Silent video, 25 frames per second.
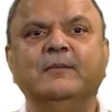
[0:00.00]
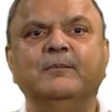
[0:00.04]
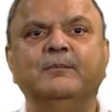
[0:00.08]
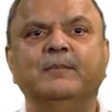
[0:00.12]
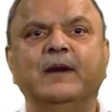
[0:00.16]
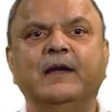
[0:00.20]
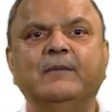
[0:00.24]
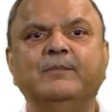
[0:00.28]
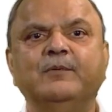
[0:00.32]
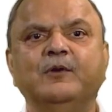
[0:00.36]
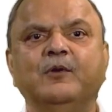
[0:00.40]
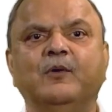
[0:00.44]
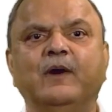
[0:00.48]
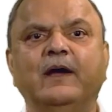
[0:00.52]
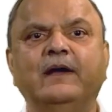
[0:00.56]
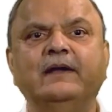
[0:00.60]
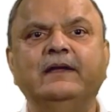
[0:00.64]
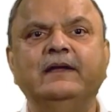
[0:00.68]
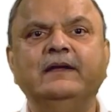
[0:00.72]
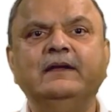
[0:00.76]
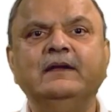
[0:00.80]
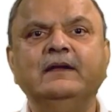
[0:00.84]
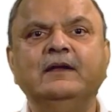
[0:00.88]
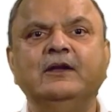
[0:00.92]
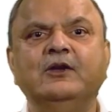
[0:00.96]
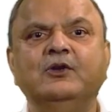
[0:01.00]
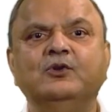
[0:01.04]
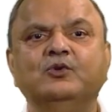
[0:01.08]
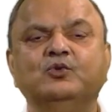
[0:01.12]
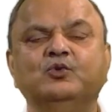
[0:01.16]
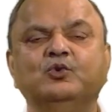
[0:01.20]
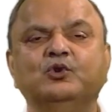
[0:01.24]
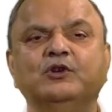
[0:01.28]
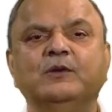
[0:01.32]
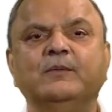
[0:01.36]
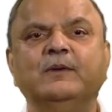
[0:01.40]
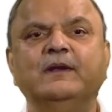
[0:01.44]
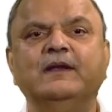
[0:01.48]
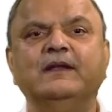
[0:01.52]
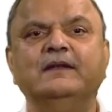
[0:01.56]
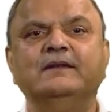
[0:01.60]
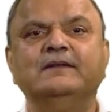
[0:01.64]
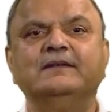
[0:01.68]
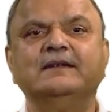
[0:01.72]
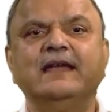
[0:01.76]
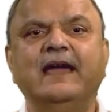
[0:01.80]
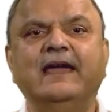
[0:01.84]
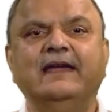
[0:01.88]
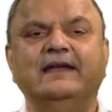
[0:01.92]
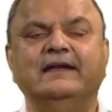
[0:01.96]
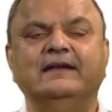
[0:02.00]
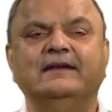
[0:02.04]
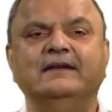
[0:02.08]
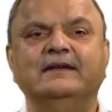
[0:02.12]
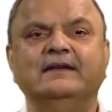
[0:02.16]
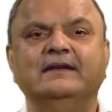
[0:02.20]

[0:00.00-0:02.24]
by providing suitable insight.